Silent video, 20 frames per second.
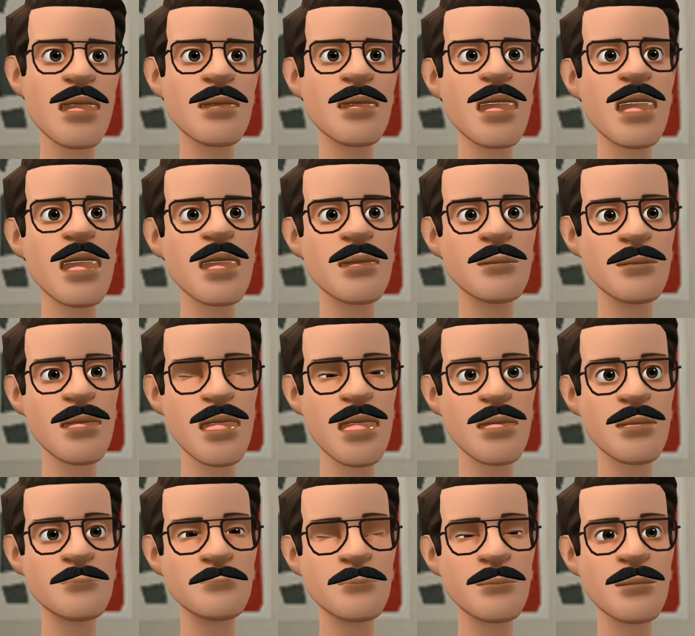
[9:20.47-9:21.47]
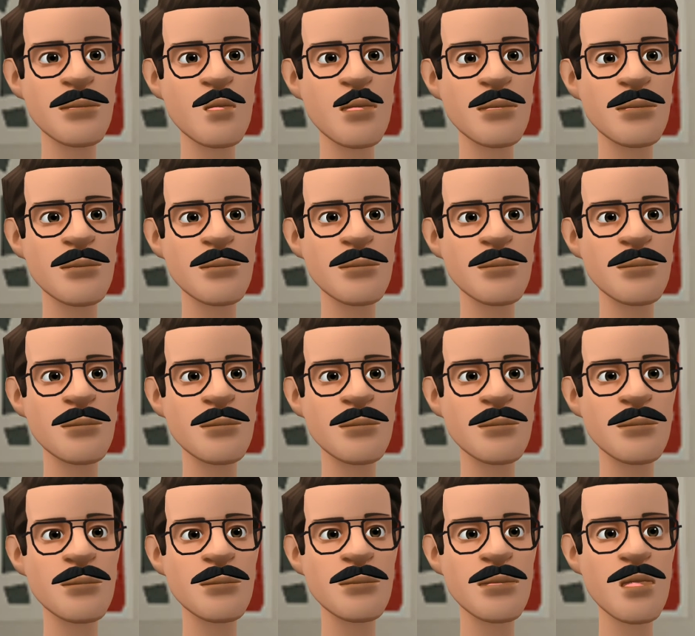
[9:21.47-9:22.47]
preceding example.
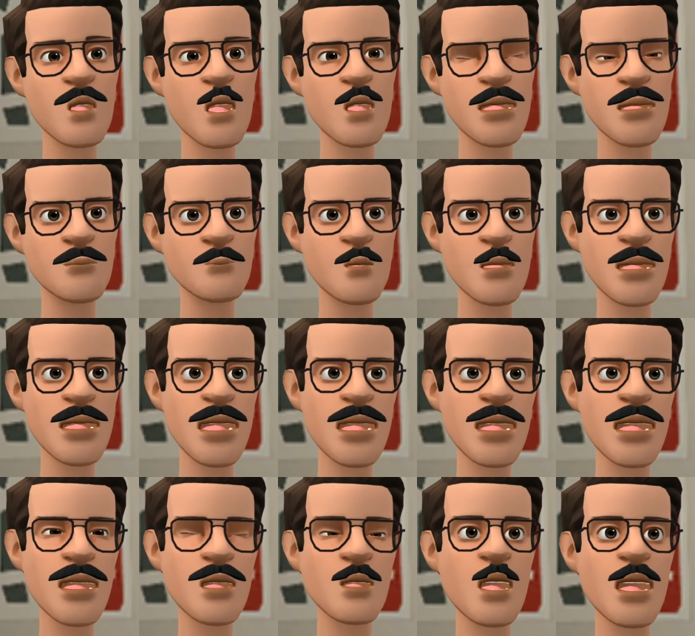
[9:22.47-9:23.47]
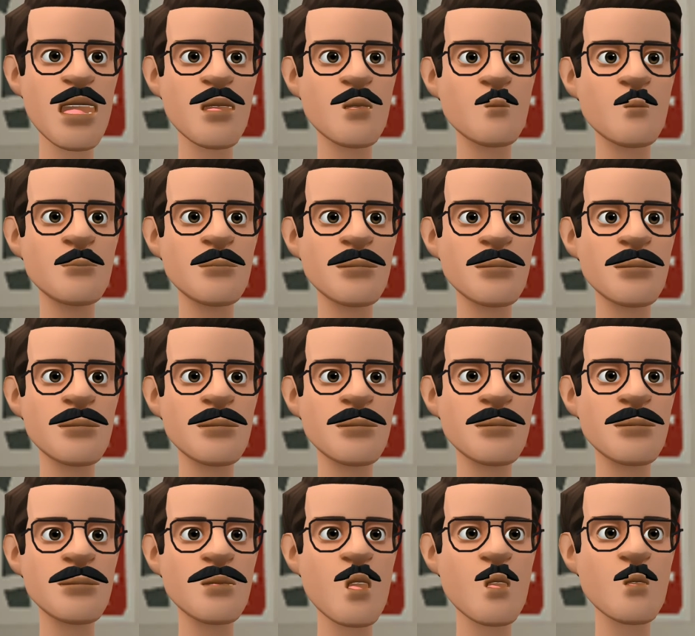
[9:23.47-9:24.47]
For a number greater than 1
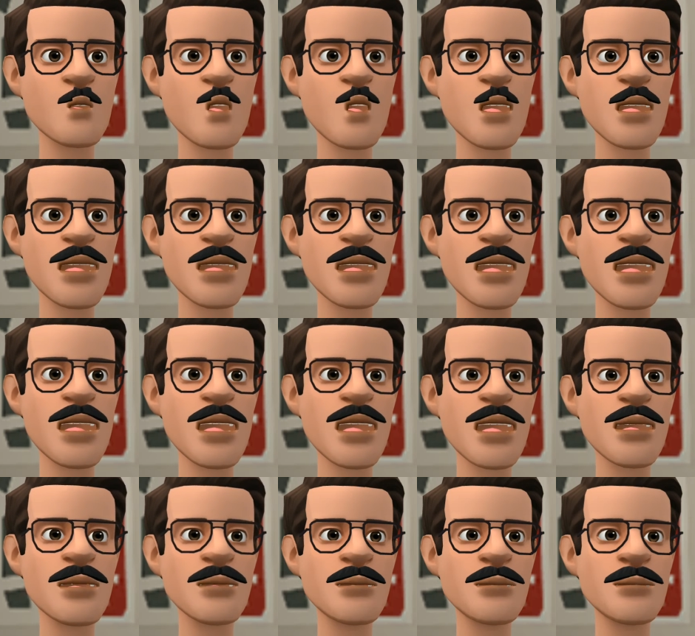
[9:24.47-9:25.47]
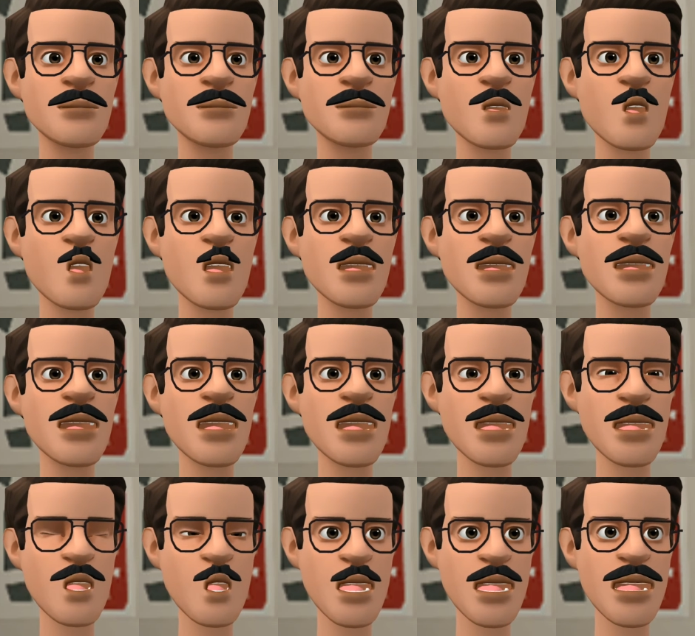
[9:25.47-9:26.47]
without any decimal, the trailing
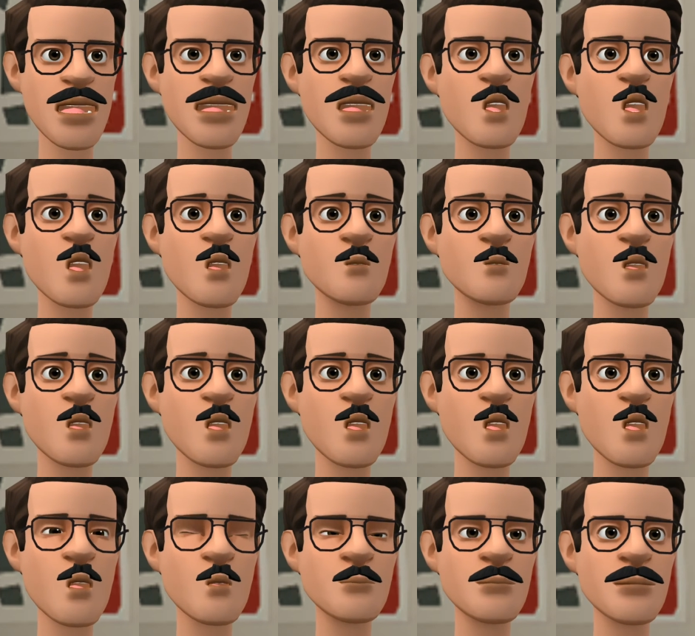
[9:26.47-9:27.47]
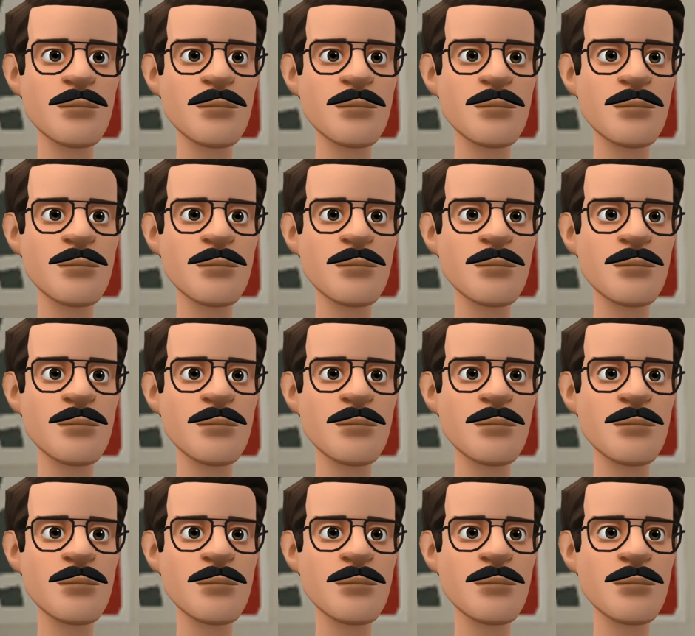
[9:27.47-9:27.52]
zeros are not significant.